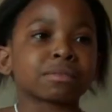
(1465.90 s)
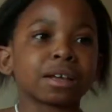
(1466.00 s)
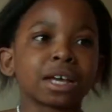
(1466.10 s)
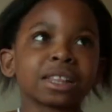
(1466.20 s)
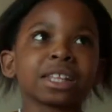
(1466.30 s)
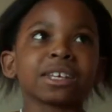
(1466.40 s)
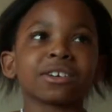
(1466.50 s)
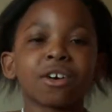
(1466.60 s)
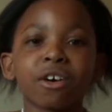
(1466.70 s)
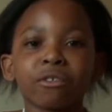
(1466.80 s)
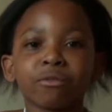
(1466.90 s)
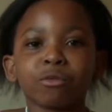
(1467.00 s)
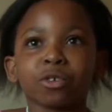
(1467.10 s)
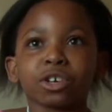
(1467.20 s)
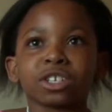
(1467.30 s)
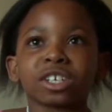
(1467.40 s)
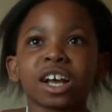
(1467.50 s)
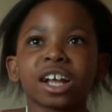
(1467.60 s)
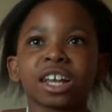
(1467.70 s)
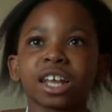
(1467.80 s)
I think of words
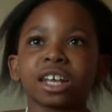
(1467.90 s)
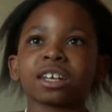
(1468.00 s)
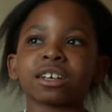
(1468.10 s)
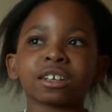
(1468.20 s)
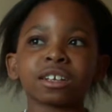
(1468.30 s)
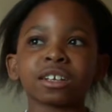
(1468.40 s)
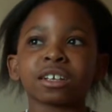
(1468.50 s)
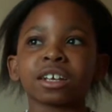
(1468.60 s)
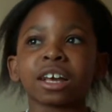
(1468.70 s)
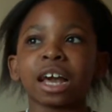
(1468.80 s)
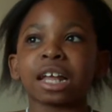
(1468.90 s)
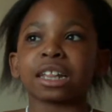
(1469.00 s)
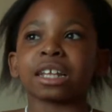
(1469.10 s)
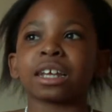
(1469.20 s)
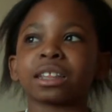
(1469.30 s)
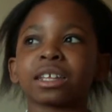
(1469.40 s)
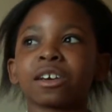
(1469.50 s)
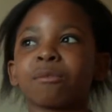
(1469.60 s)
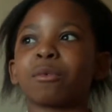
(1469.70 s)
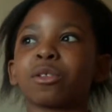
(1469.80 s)
I like, and then I think
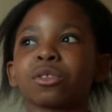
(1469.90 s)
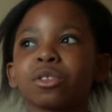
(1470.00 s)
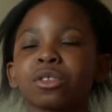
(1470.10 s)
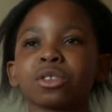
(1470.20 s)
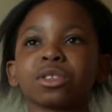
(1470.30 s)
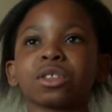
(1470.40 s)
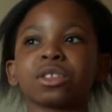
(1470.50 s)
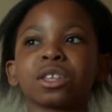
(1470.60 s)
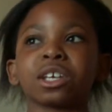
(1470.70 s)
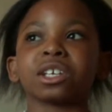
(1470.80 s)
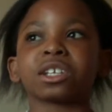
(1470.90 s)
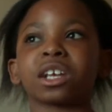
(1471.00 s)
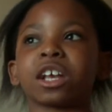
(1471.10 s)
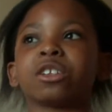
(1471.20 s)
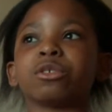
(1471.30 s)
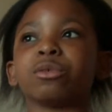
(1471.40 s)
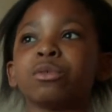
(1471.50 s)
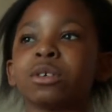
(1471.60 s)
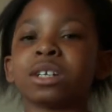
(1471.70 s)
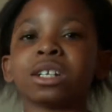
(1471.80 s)
about the things I do,
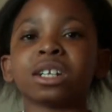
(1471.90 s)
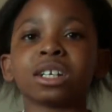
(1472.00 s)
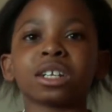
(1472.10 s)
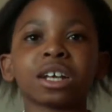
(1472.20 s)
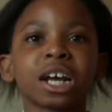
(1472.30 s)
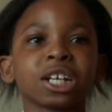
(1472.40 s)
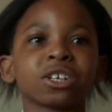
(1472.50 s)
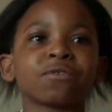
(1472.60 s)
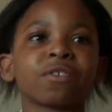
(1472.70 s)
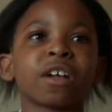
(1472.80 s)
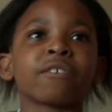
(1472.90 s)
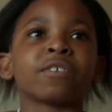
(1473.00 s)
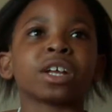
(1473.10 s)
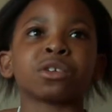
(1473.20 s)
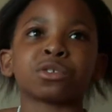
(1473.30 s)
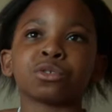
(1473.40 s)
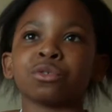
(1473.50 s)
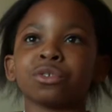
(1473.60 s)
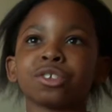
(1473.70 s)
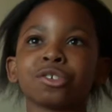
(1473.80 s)
and then I just find a
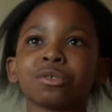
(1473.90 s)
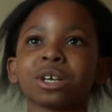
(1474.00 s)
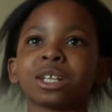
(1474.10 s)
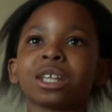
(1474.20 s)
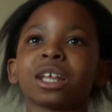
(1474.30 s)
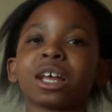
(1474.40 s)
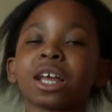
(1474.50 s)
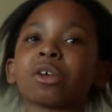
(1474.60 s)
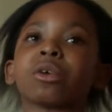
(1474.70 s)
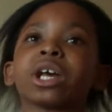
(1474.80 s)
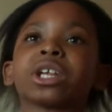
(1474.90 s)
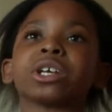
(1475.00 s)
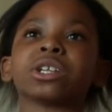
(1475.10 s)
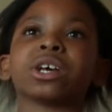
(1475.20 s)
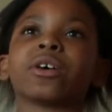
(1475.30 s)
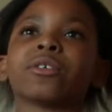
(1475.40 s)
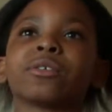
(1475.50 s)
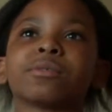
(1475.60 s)
tune to it, then I write it down.